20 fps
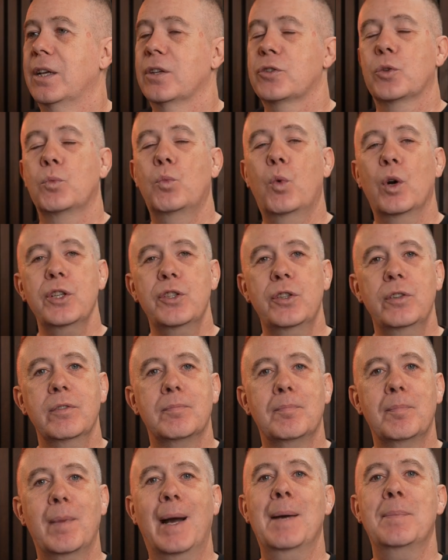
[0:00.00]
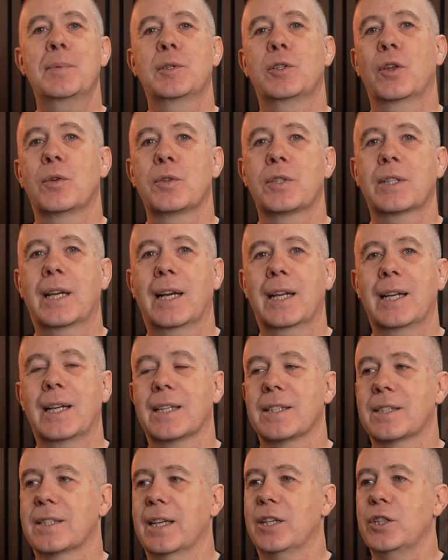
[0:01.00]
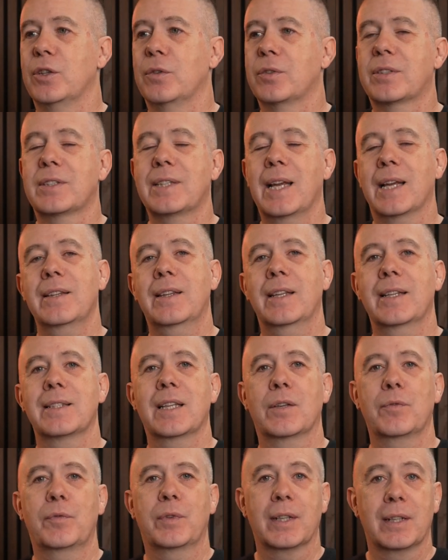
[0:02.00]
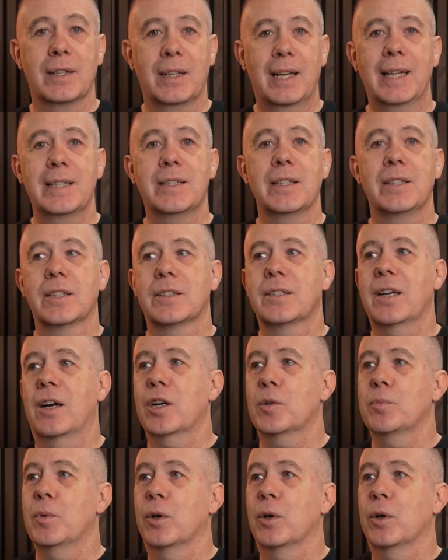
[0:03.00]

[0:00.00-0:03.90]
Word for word: So once you've mapped those colors and you've set things up for your light and your dark